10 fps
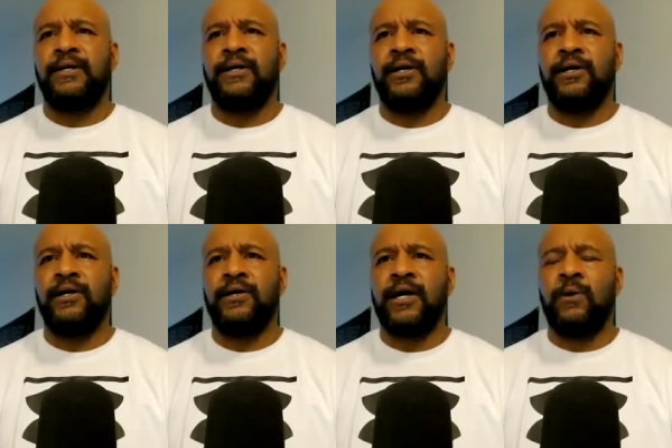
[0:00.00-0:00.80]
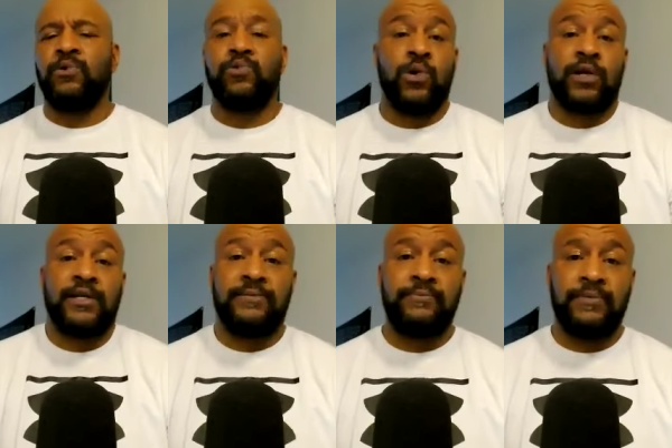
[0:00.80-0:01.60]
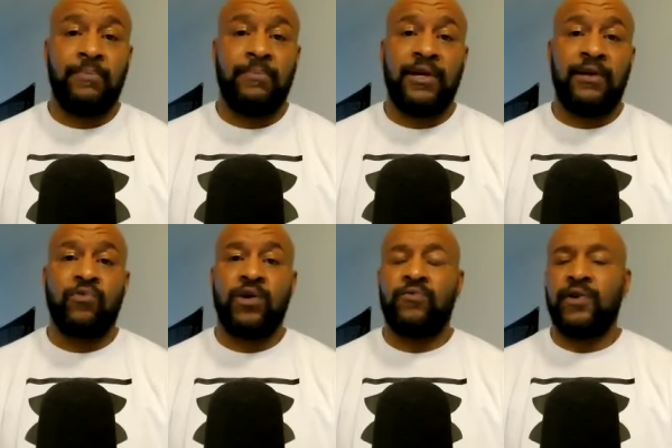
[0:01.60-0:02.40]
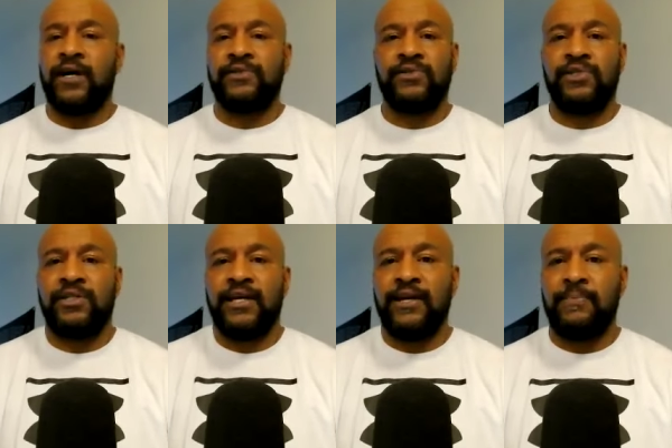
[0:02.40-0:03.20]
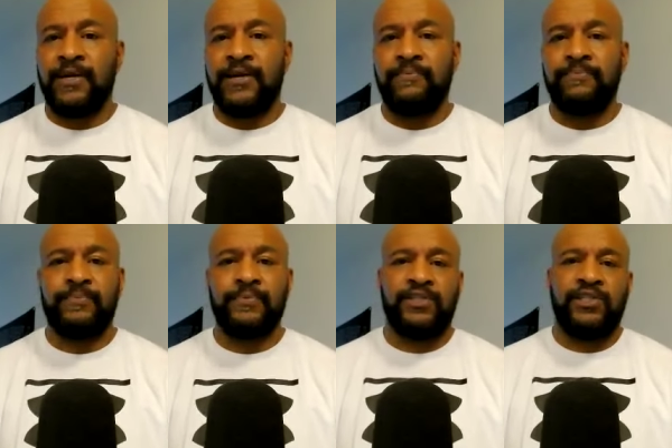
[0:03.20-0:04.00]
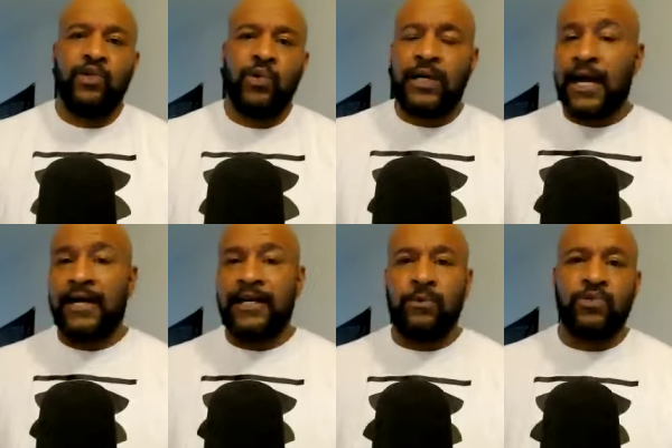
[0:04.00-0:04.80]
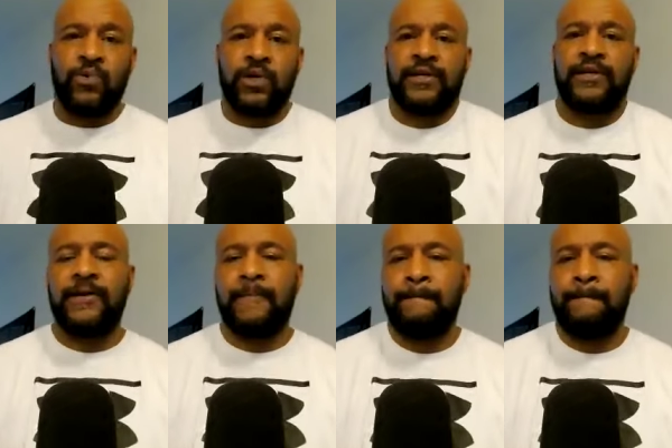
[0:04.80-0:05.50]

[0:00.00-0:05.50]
uh I was working at Everywhere Rogers. She came in. She knew a guy that was working there.